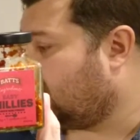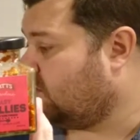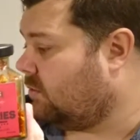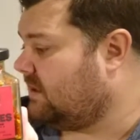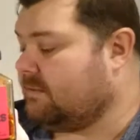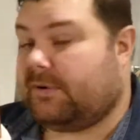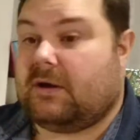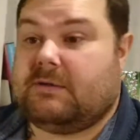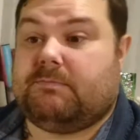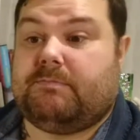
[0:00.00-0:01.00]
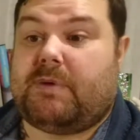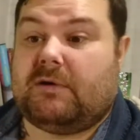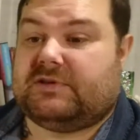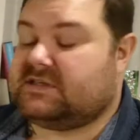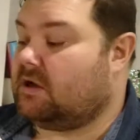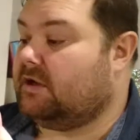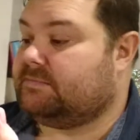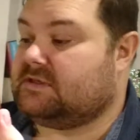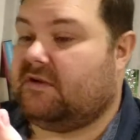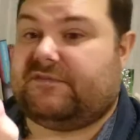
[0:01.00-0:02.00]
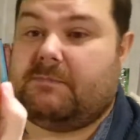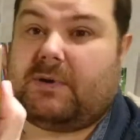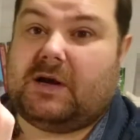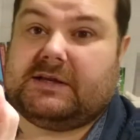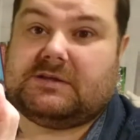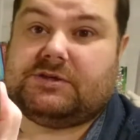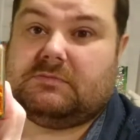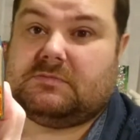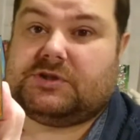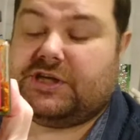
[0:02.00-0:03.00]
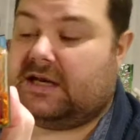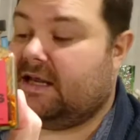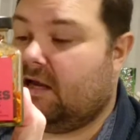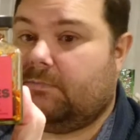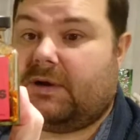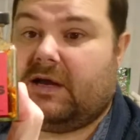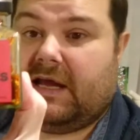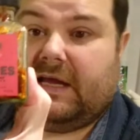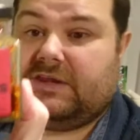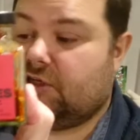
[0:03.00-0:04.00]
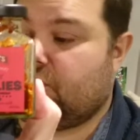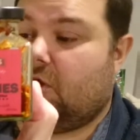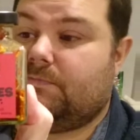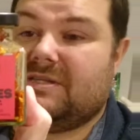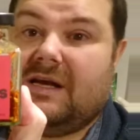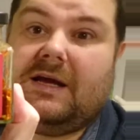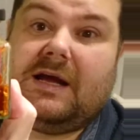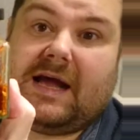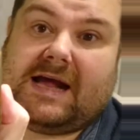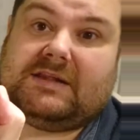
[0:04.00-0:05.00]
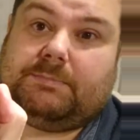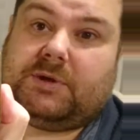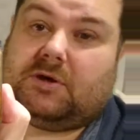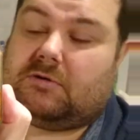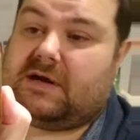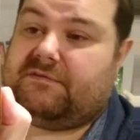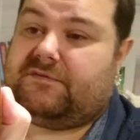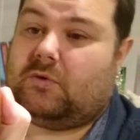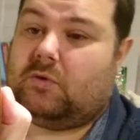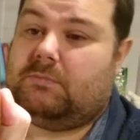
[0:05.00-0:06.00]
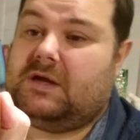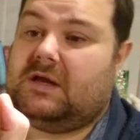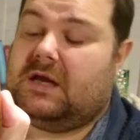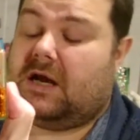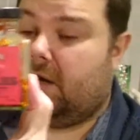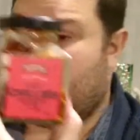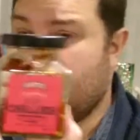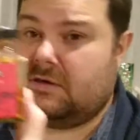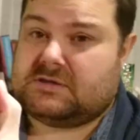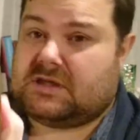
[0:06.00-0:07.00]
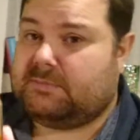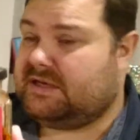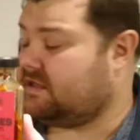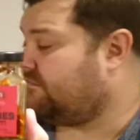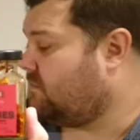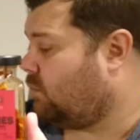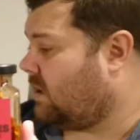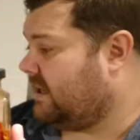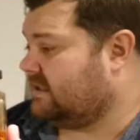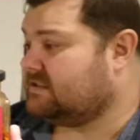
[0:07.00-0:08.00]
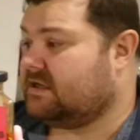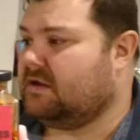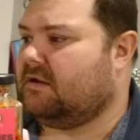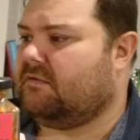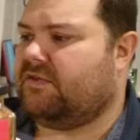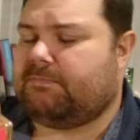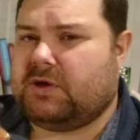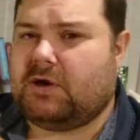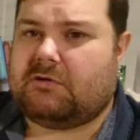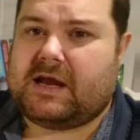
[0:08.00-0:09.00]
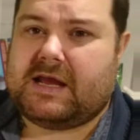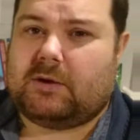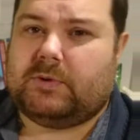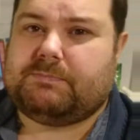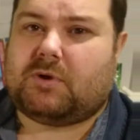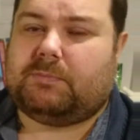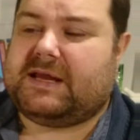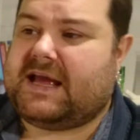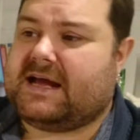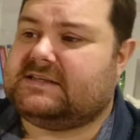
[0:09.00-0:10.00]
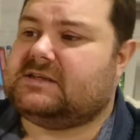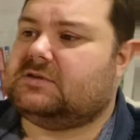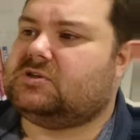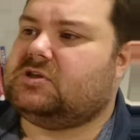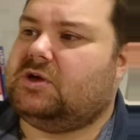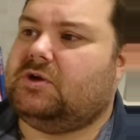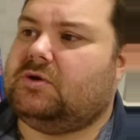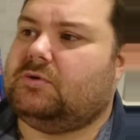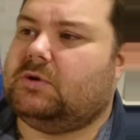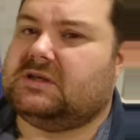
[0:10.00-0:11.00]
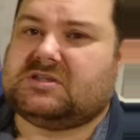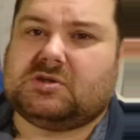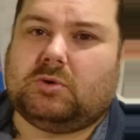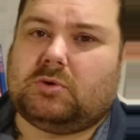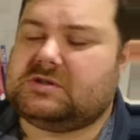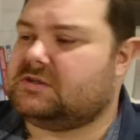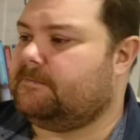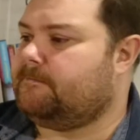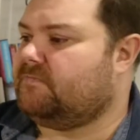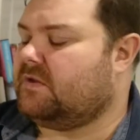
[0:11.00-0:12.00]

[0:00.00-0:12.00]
normally buy both types. So if I buy chili, I buy it in the chopped and the puree form, and I use them in different ways. The puree I would probably add to a sauce